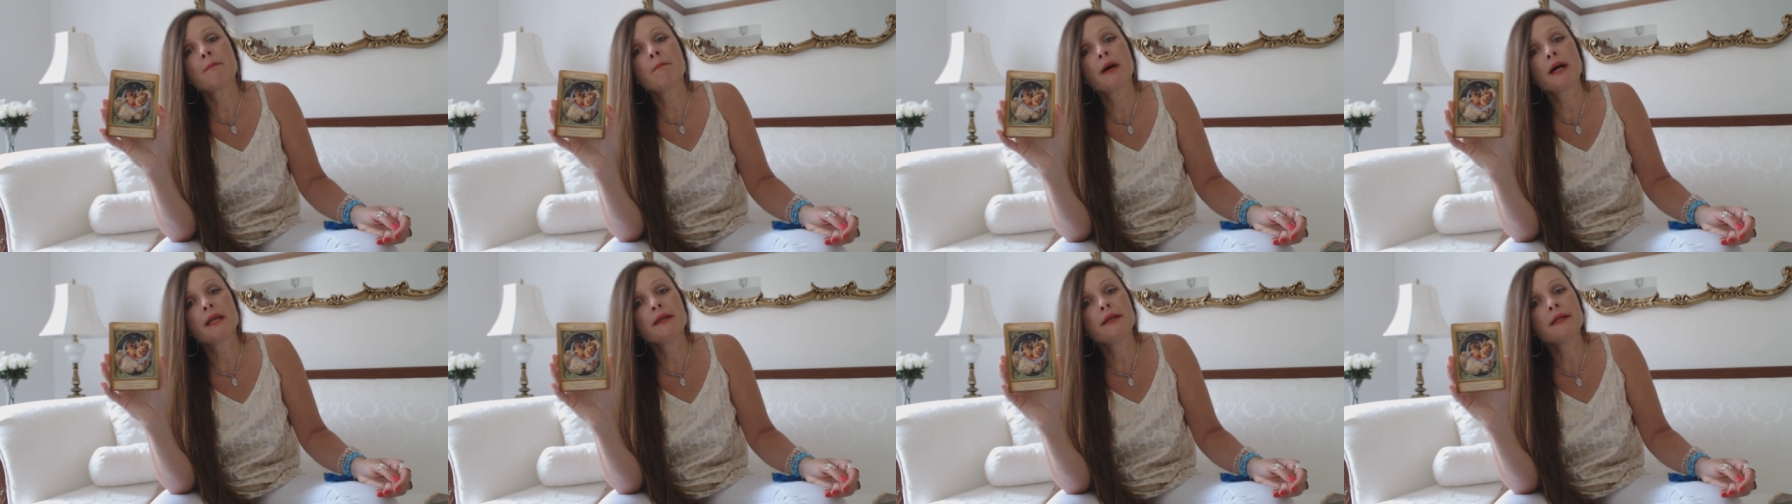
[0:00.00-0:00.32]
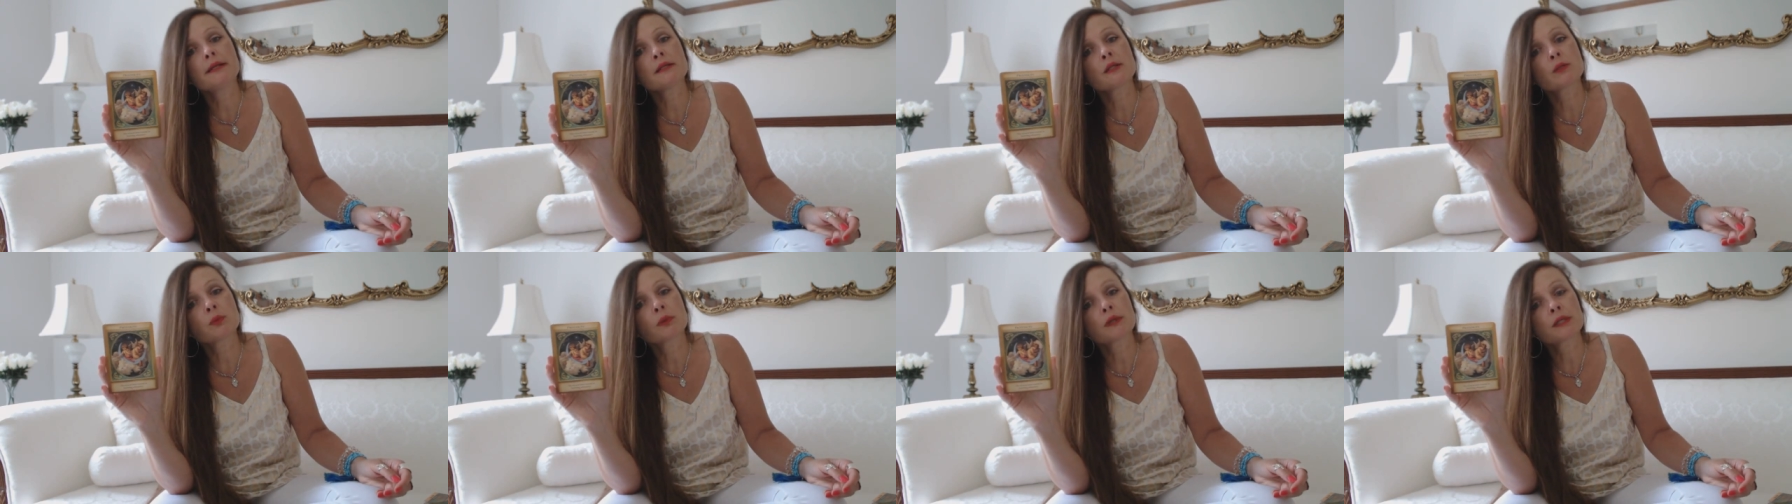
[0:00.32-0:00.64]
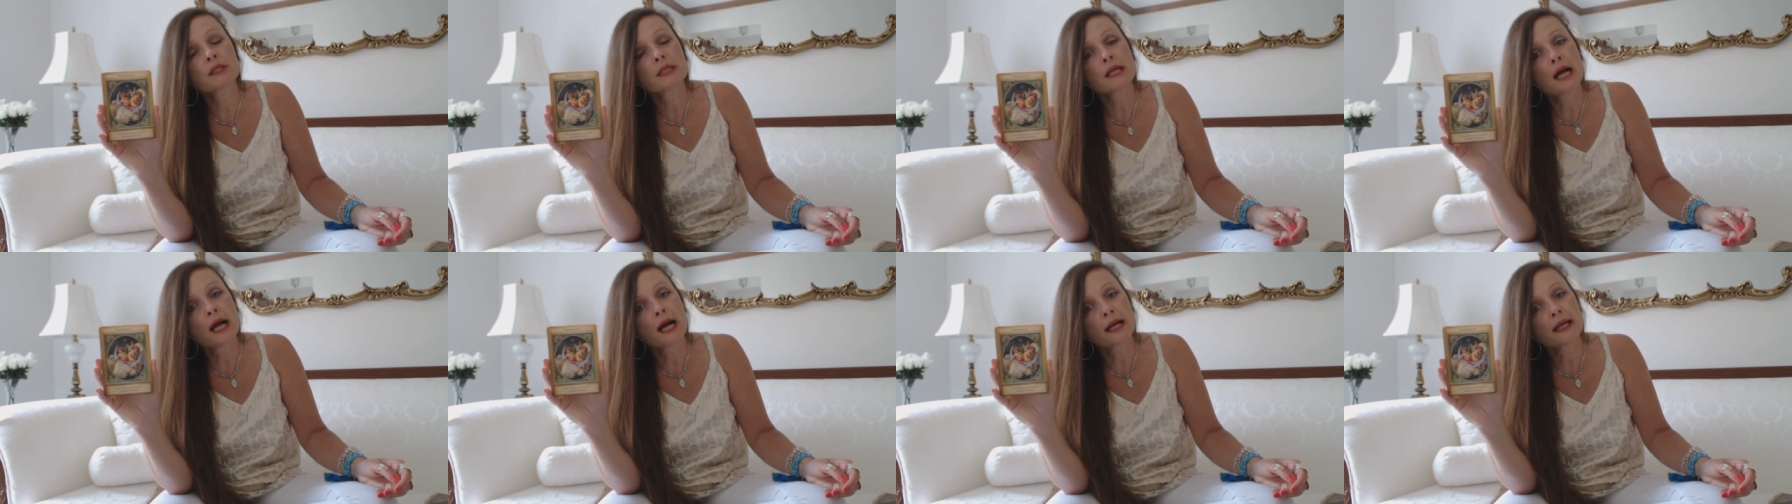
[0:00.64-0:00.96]
abundance we're
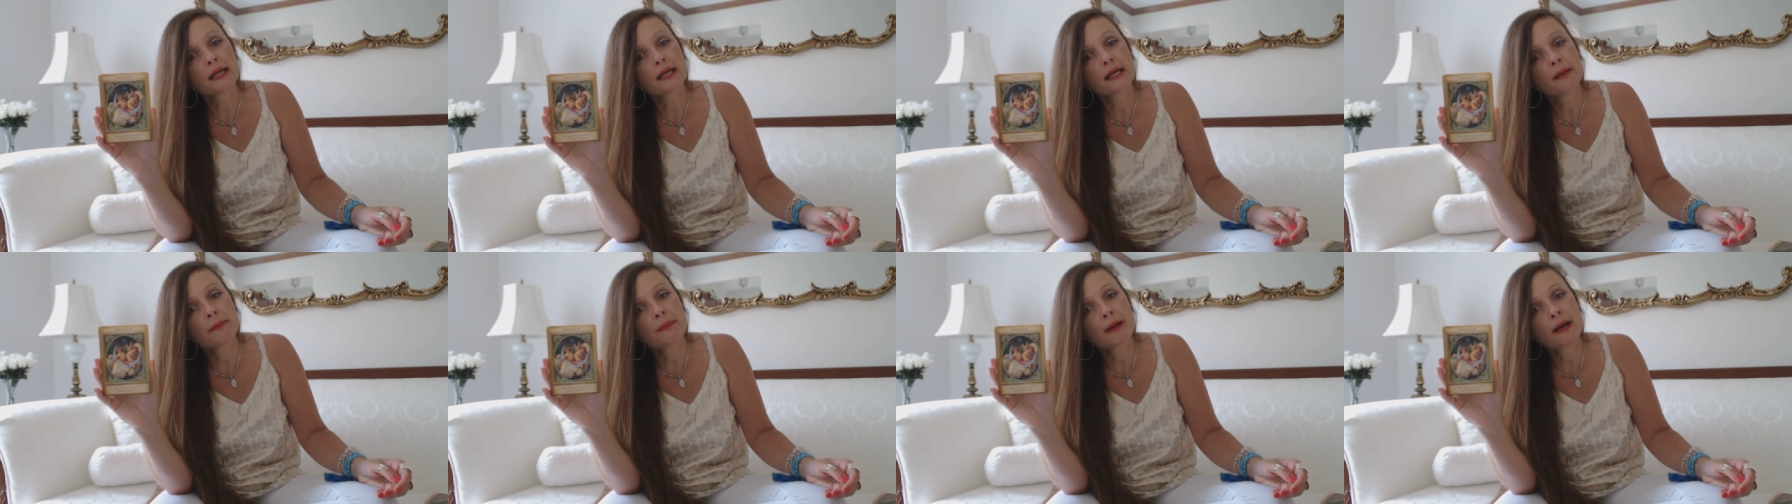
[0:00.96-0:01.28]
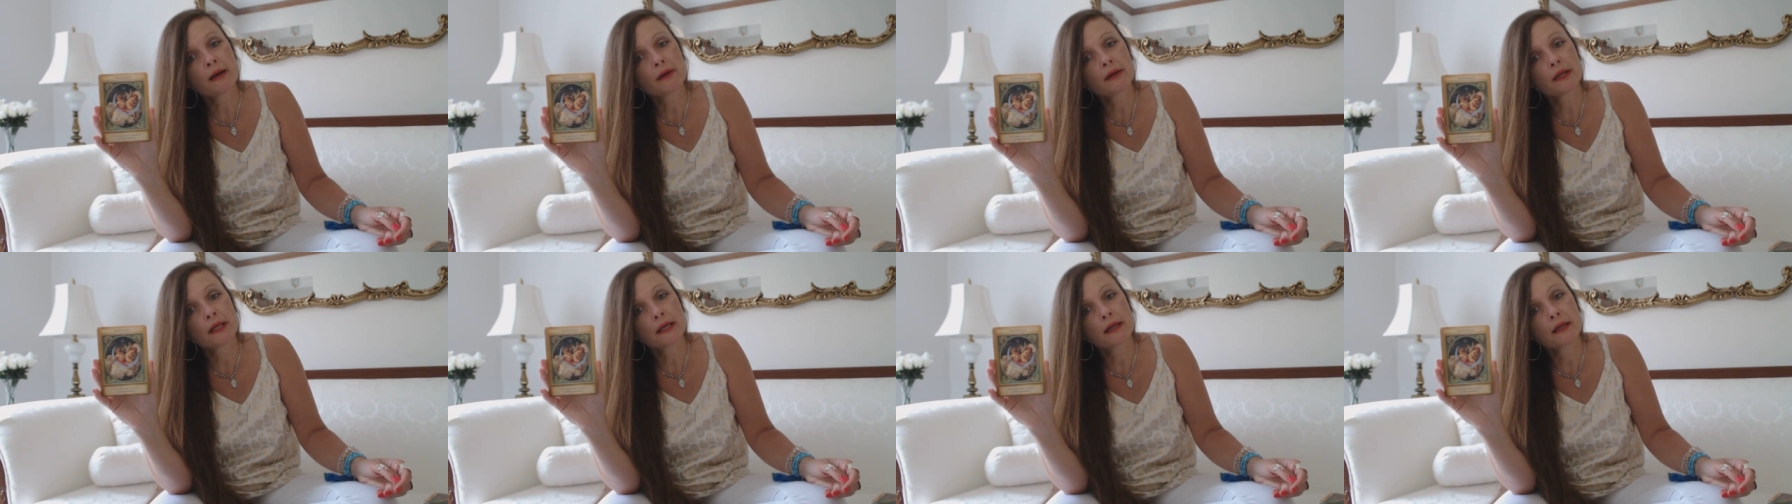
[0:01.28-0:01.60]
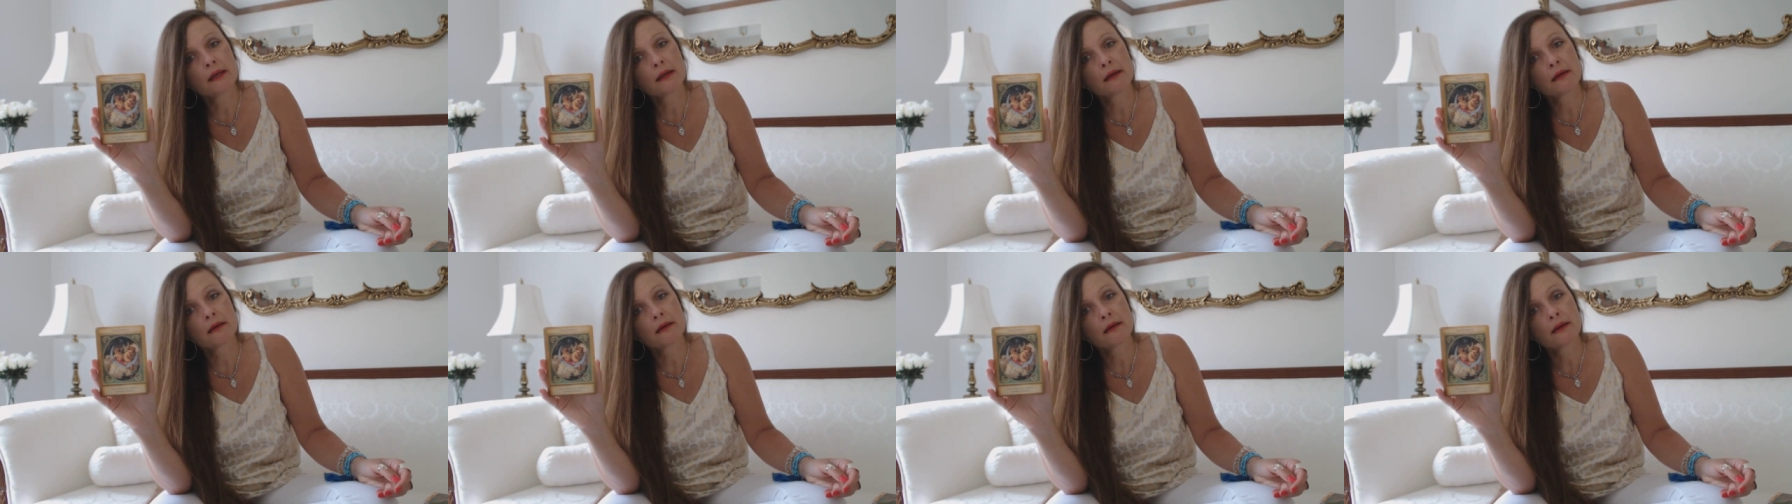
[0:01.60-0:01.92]
talking about
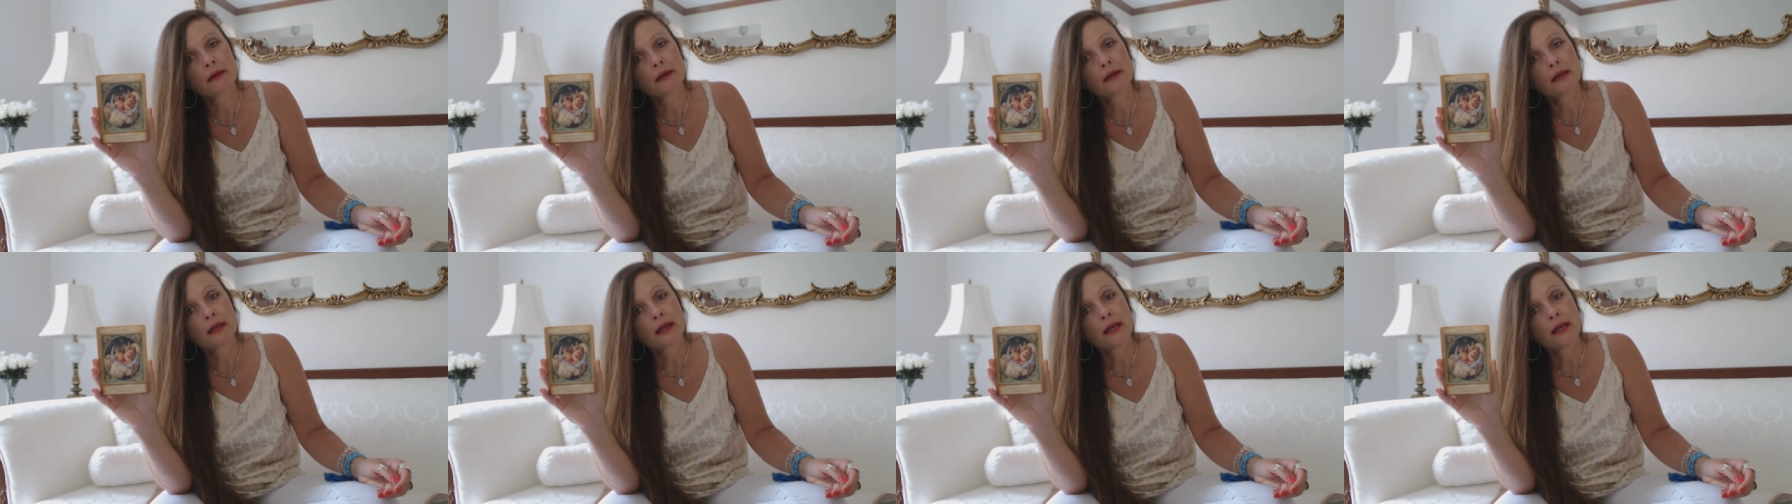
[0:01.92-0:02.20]
here,